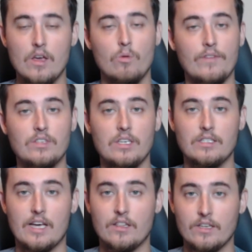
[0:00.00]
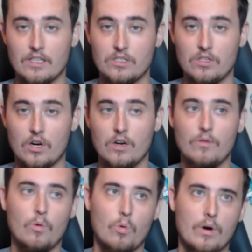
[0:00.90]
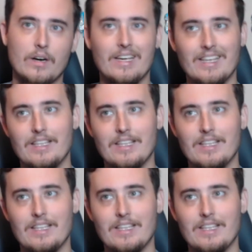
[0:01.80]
We've seen Skylar get the start or get